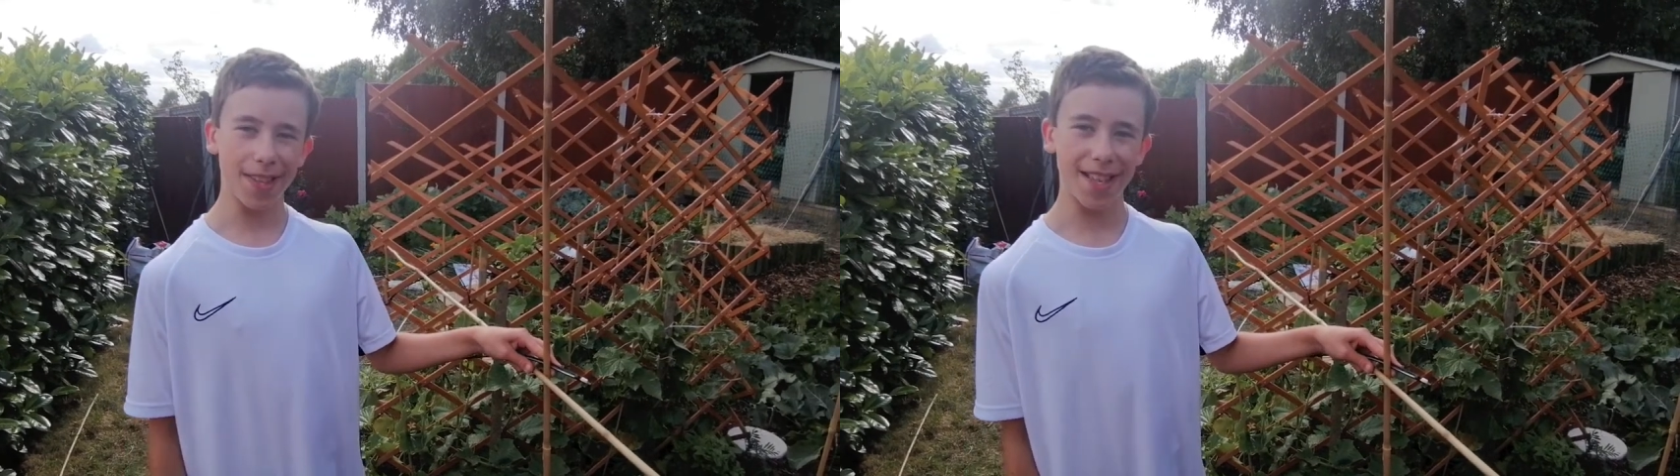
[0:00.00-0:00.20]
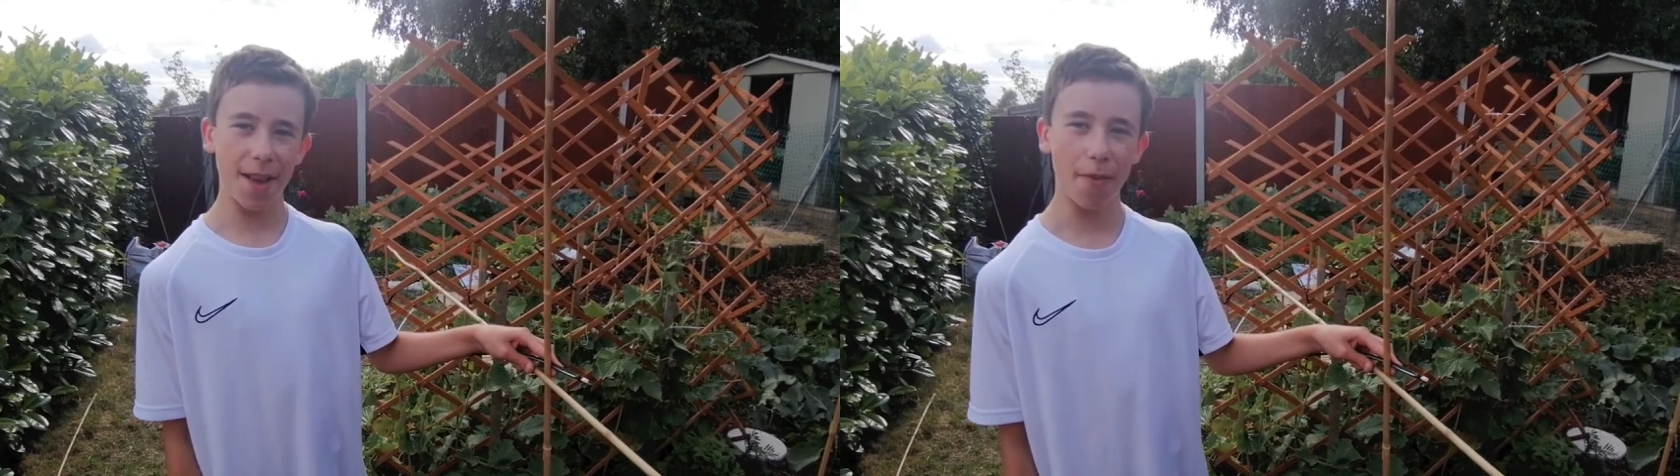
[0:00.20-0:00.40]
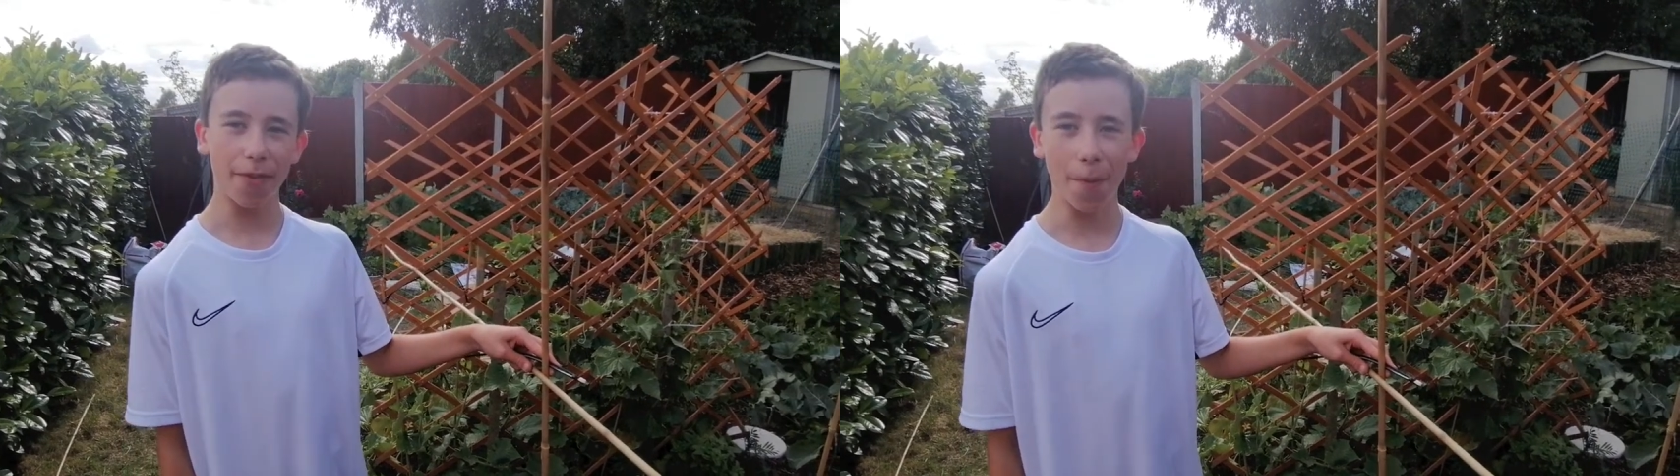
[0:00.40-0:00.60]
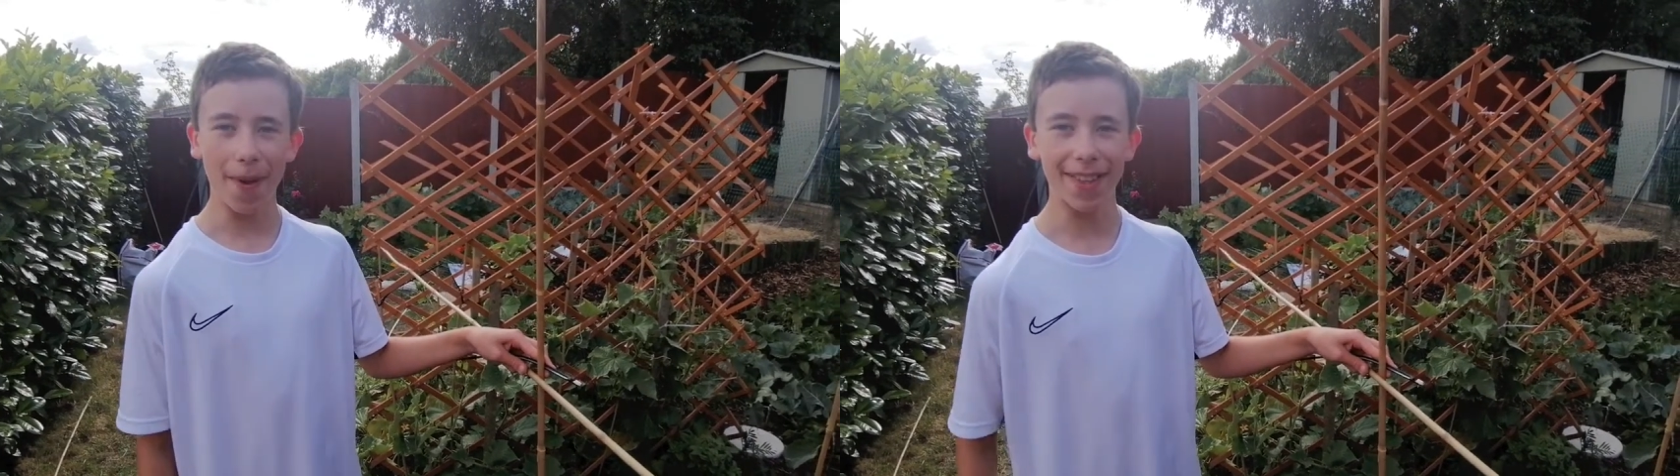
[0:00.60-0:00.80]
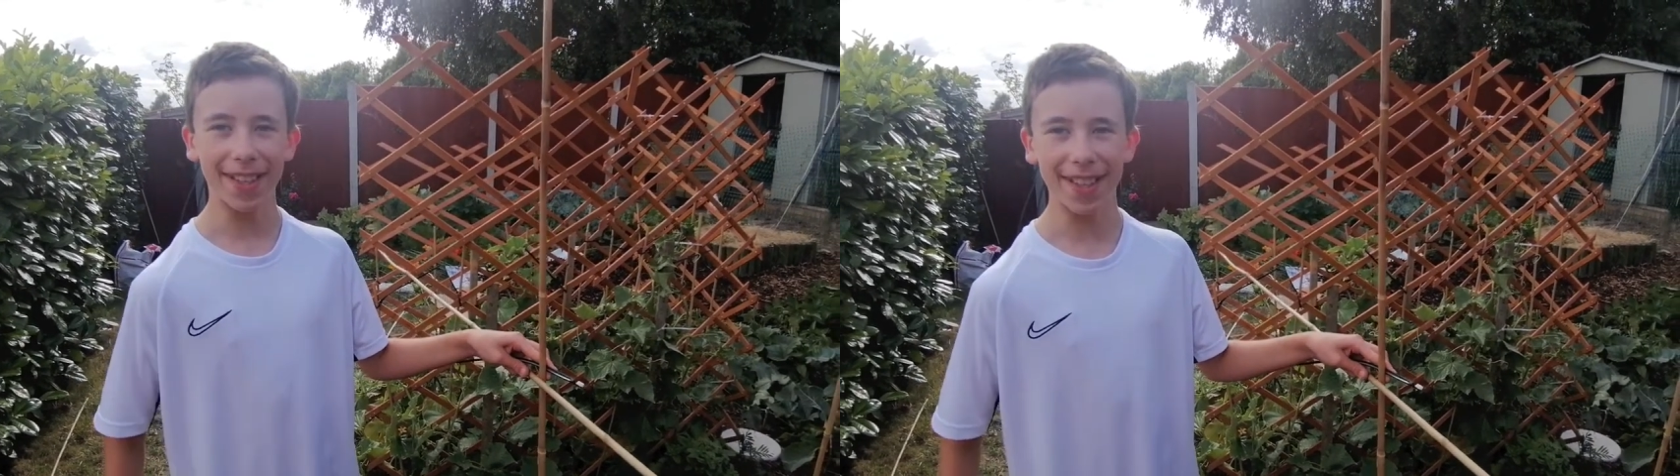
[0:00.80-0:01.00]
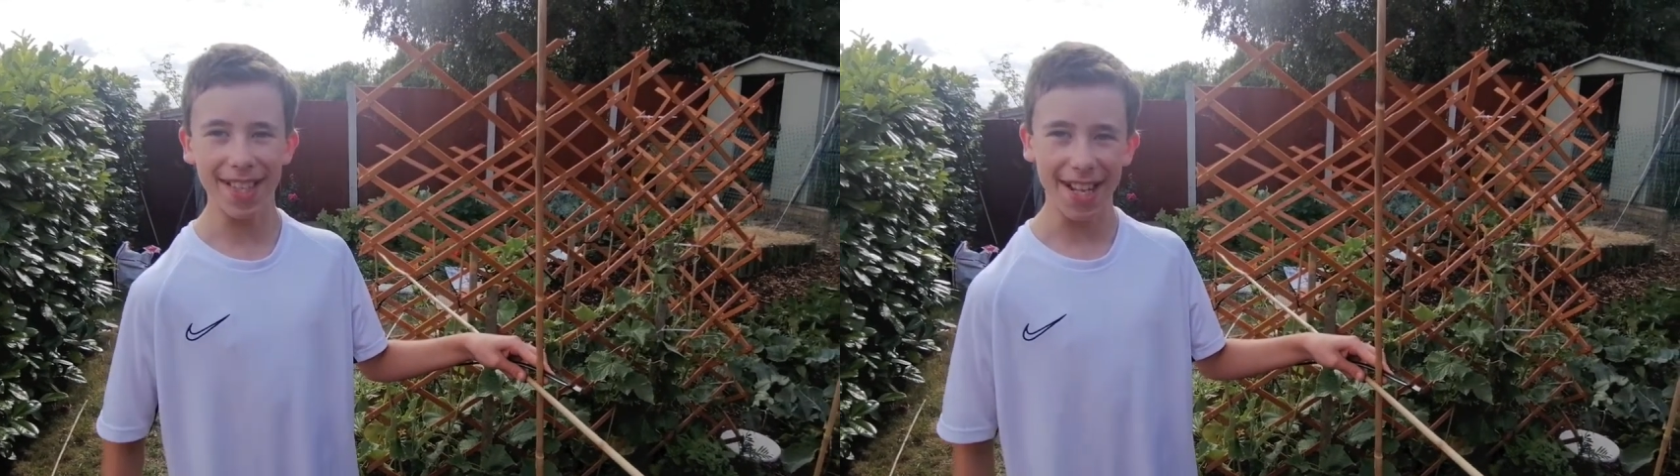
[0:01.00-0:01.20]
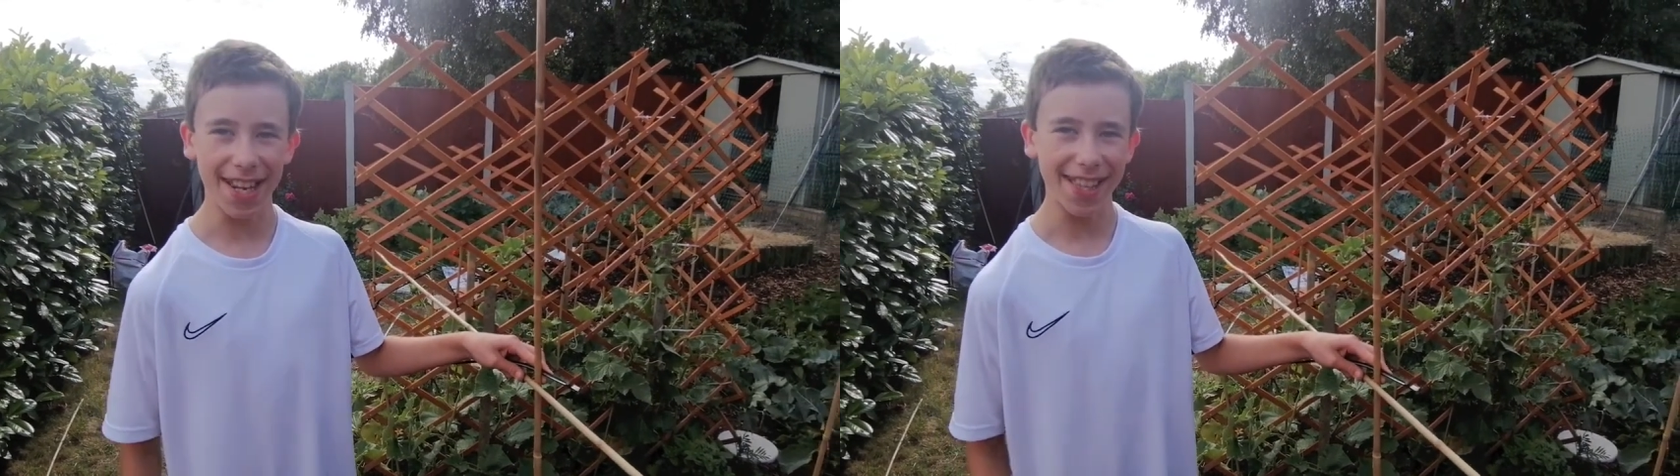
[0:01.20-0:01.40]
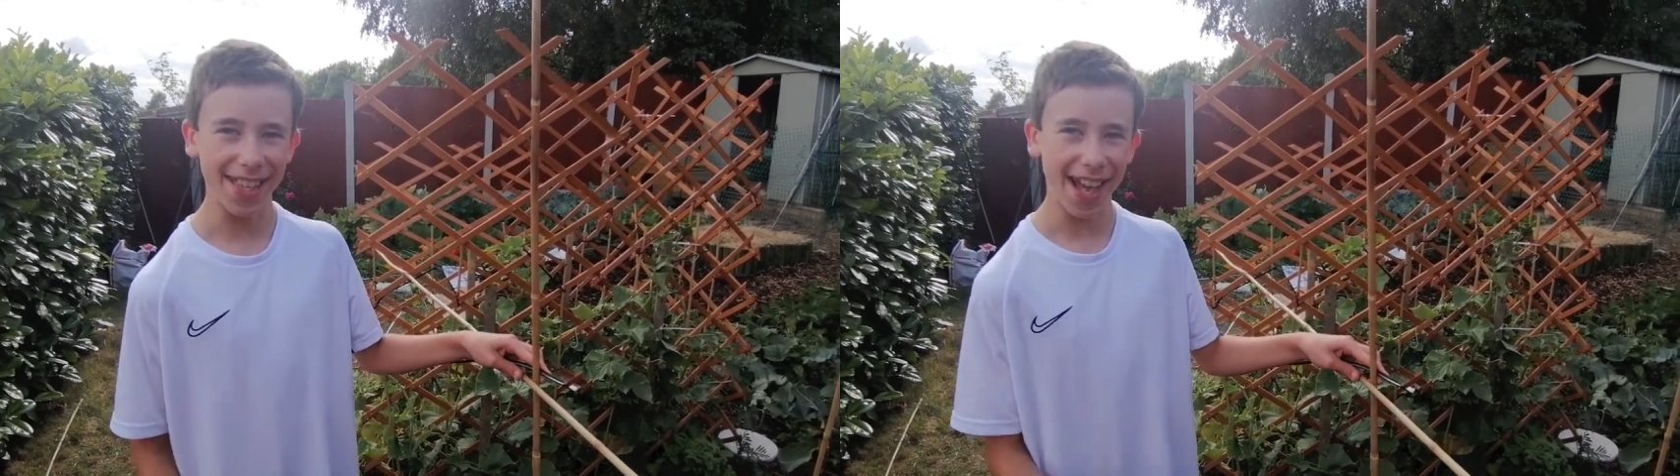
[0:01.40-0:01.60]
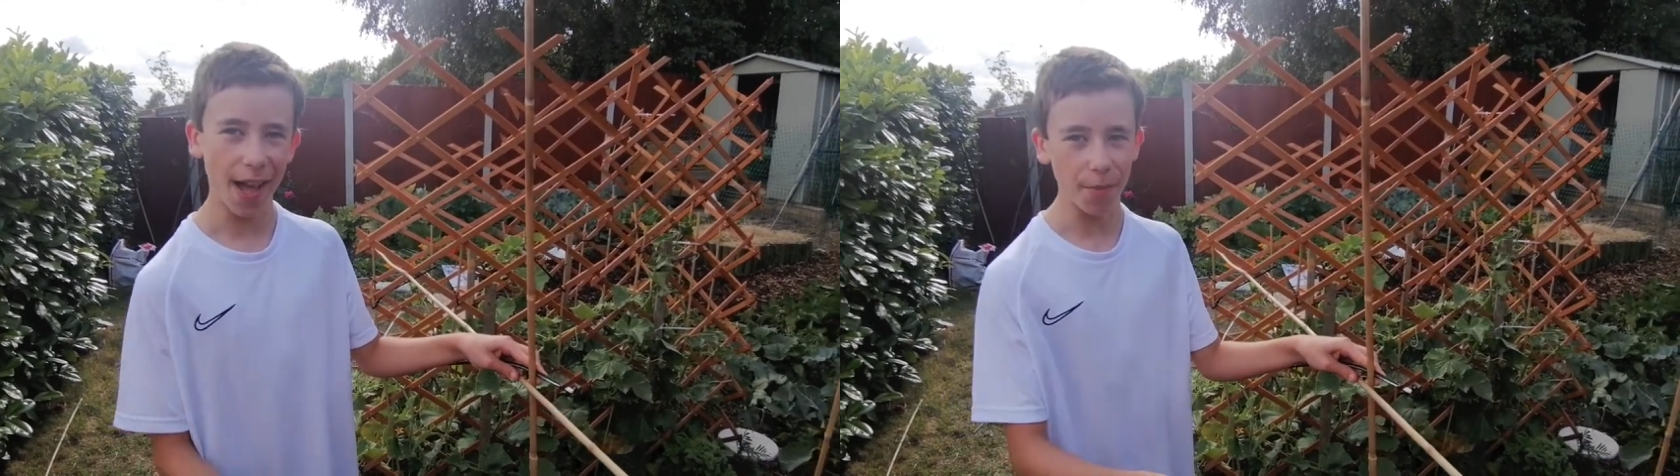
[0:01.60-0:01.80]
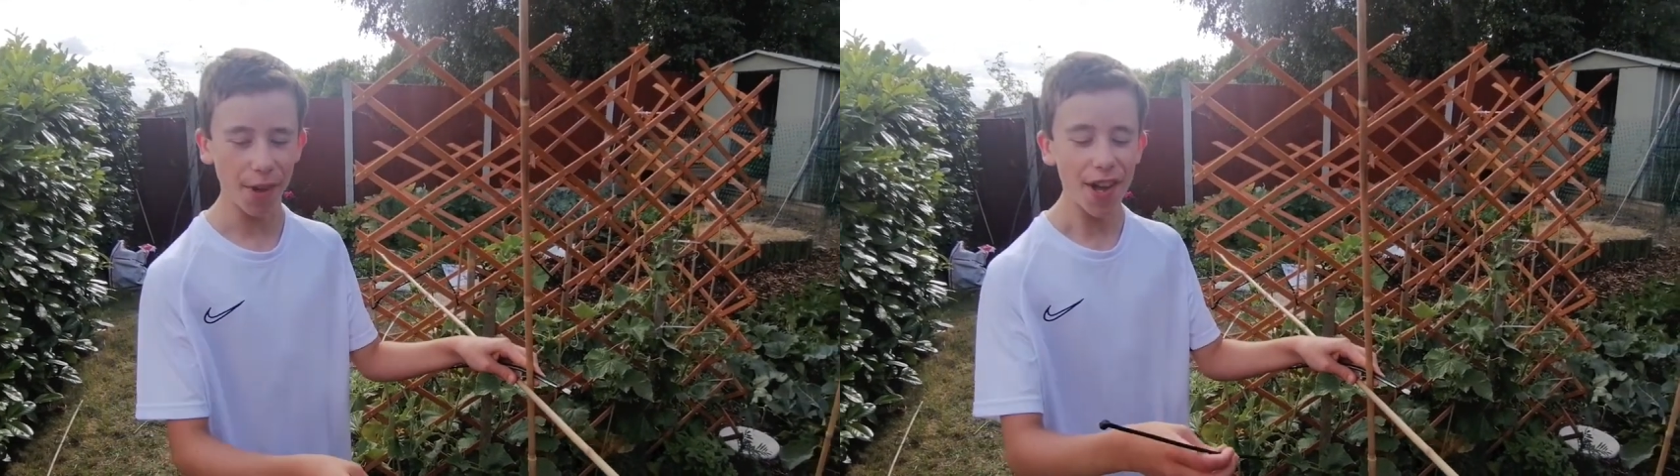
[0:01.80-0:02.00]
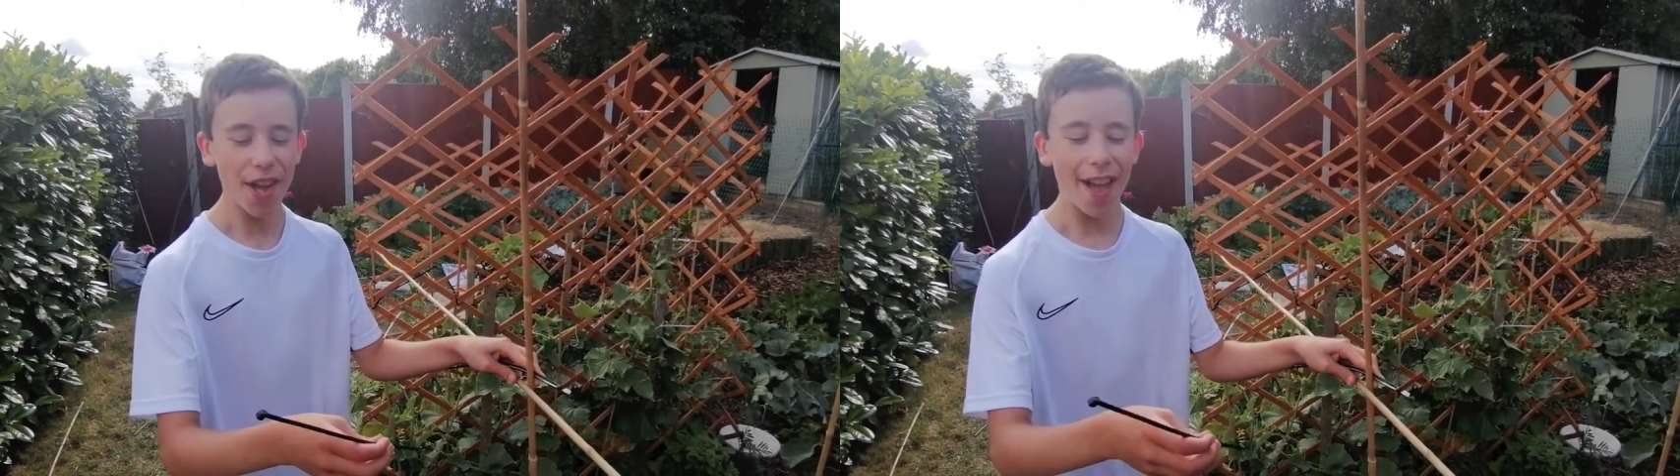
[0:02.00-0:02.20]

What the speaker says: to say before my dad had to clean the camera,